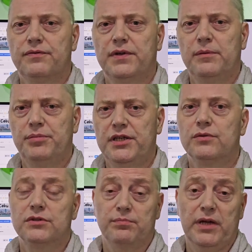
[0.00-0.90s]

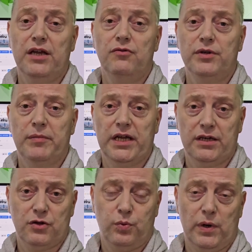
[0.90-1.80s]
Filipinos may
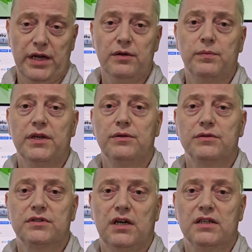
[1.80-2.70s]
remain quiet when you
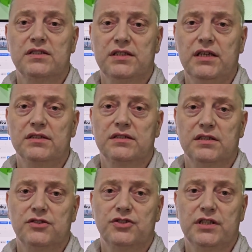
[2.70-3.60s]
start saying
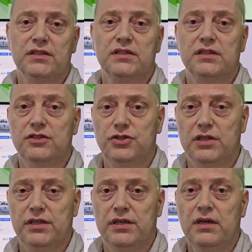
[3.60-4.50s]
such things
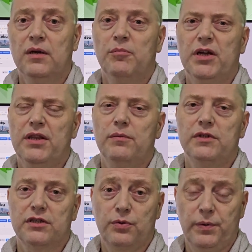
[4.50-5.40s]
initially, but they
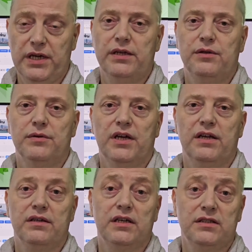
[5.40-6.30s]
will quickly
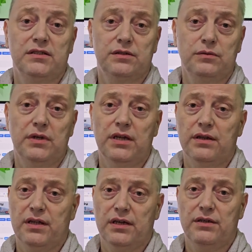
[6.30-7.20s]
unite against you,
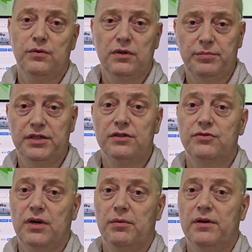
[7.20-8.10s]
and then you'll be in
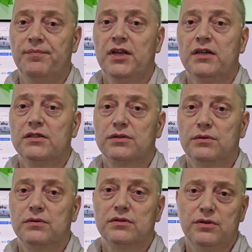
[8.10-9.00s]
trouble.
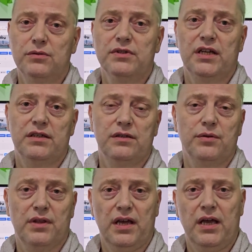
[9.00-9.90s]
So don't get
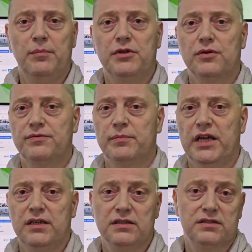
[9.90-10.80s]
into the habit of
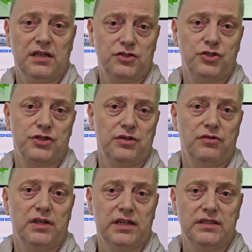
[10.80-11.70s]
making such
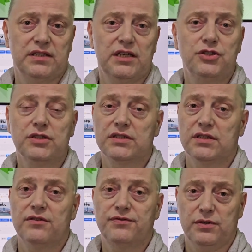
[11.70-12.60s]
generalizations
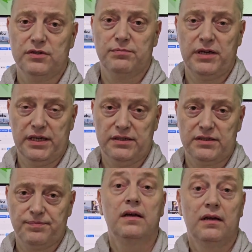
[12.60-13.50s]
in the first
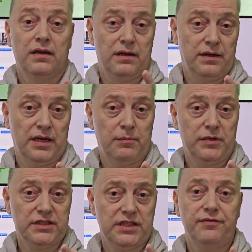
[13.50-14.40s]
place.
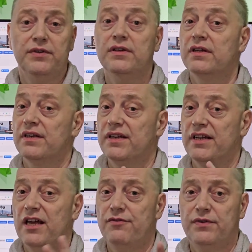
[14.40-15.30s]
Number 7.
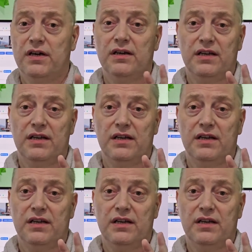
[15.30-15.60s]
Never